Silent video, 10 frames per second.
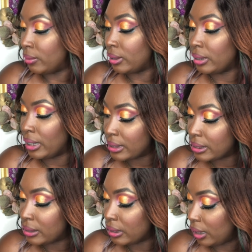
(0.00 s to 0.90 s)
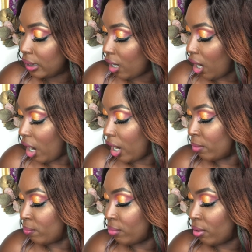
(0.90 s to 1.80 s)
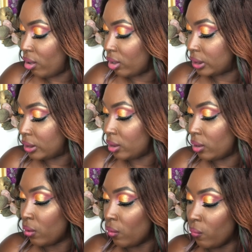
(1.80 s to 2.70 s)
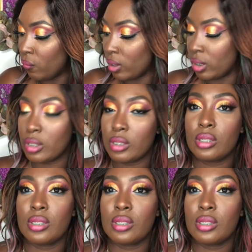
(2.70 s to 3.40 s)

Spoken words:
Next thing I bought was